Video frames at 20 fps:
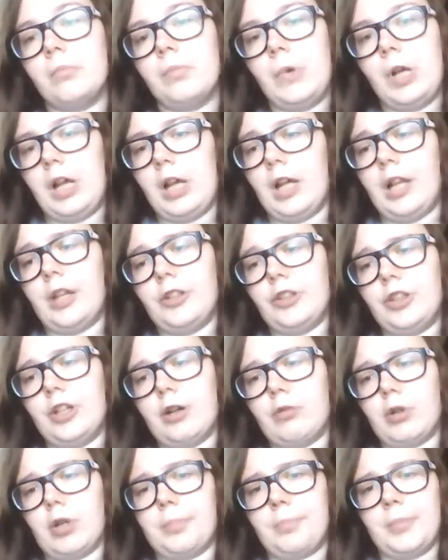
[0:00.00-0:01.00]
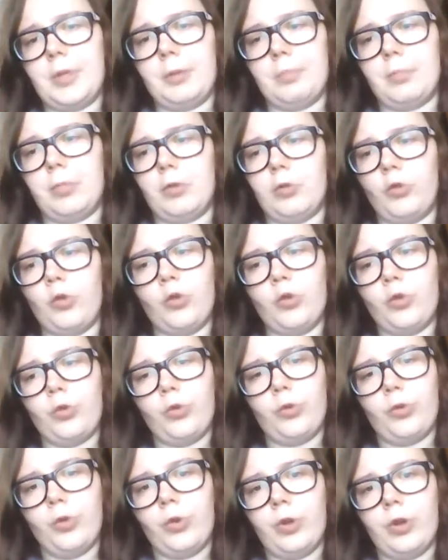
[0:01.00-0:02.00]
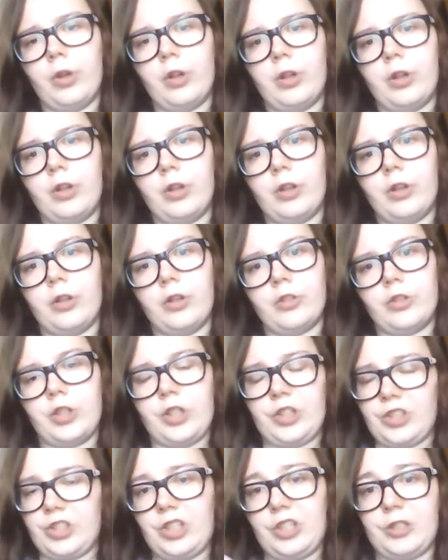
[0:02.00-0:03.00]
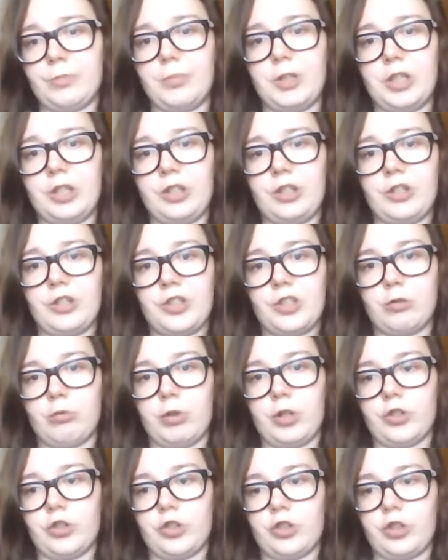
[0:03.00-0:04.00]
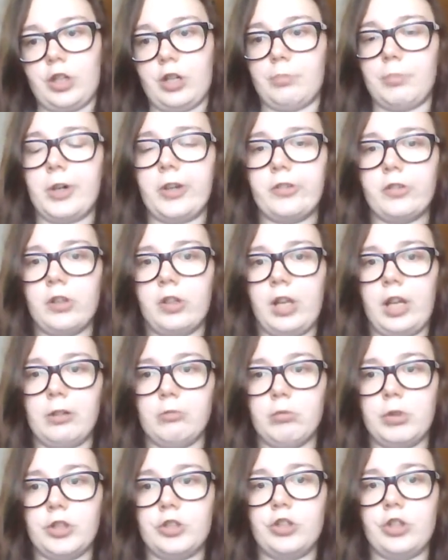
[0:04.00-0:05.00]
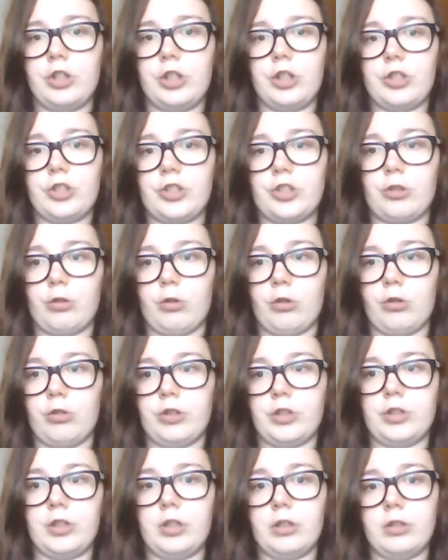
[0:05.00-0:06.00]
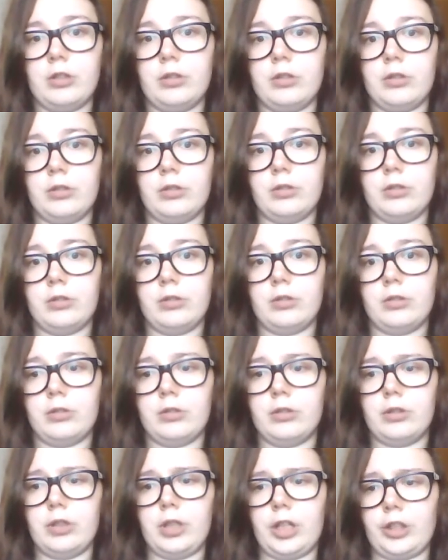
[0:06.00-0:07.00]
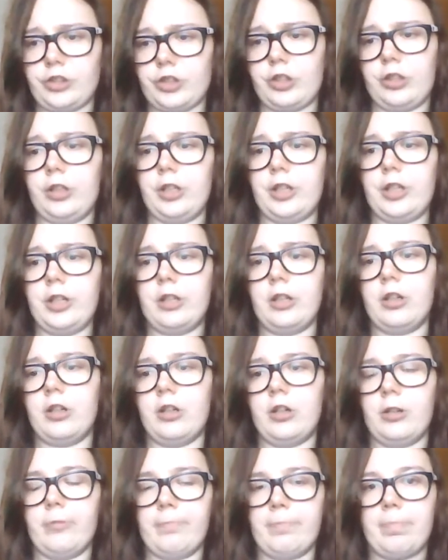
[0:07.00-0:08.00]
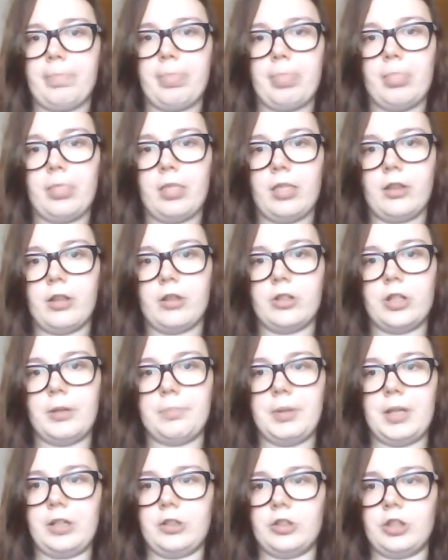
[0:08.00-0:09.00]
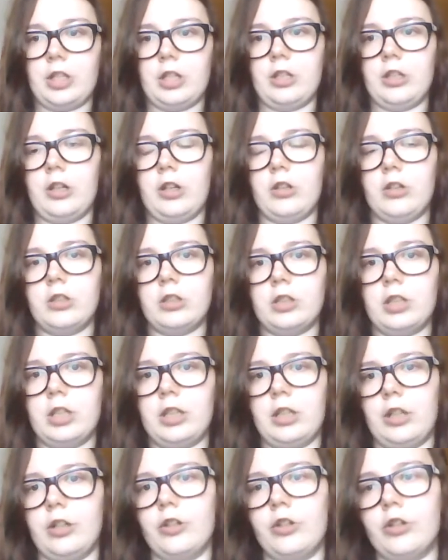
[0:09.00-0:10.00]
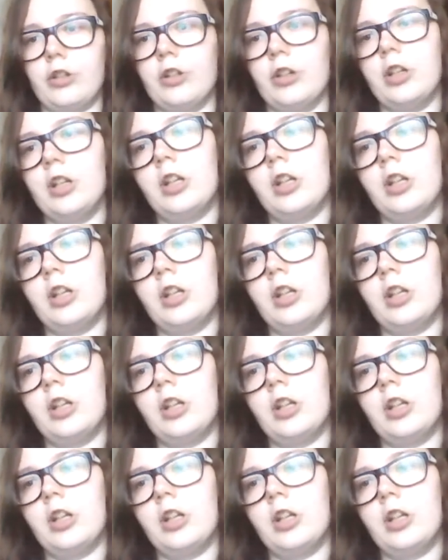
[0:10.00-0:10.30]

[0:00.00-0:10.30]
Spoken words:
And there are people who, just as me, switched their minor languages, or actually they picked another